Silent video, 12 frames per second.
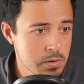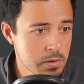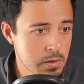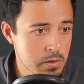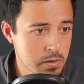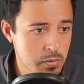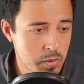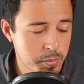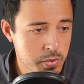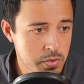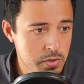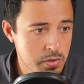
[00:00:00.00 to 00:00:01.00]
Login
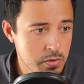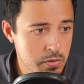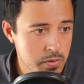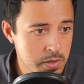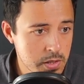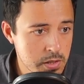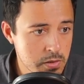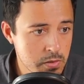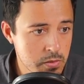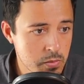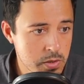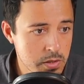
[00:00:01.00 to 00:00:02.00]
repository.
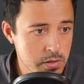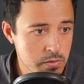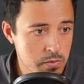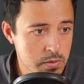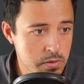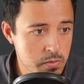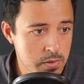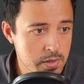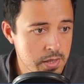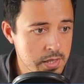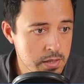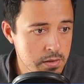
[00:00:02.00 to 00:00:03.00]
What is wrong with
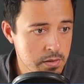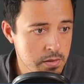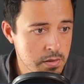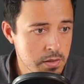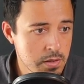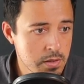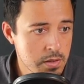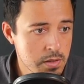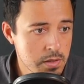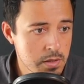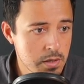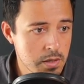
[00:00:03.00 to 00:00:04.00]
that?
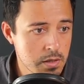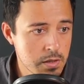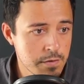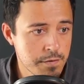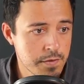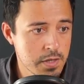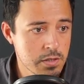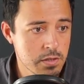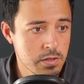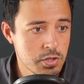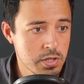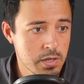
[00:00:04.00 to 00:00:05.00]
AI fix in
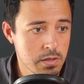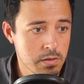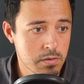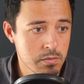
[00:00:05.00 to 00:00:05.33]
chat.